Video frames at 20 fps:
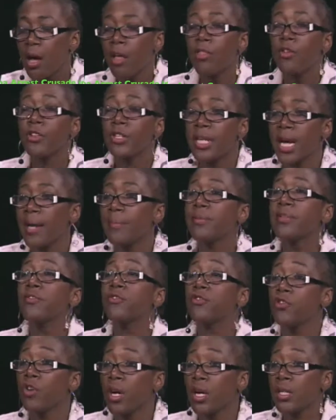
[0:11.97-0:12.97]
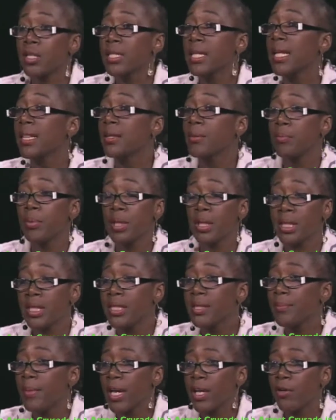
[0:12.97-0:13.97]
other types of drugs that the
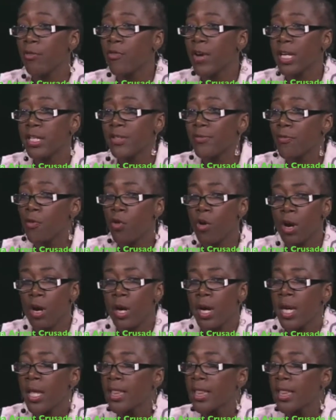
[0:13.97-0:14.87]
police make arrests for,